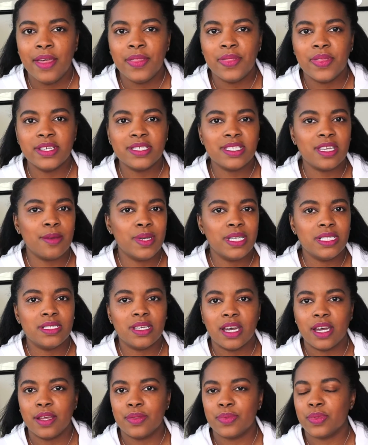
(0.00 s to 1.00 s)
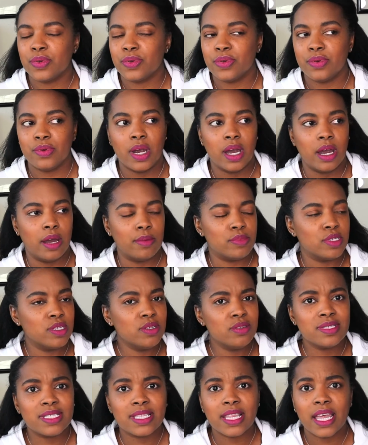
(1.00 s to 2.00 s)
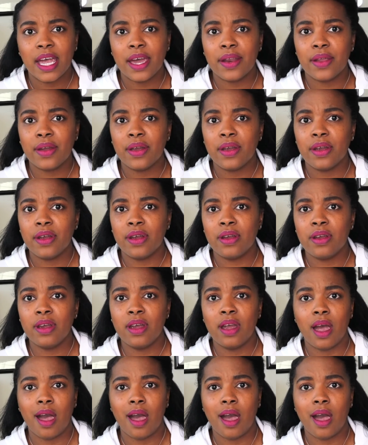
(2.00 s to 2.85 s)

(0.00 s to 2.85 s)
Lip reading: This can be done through newsletter,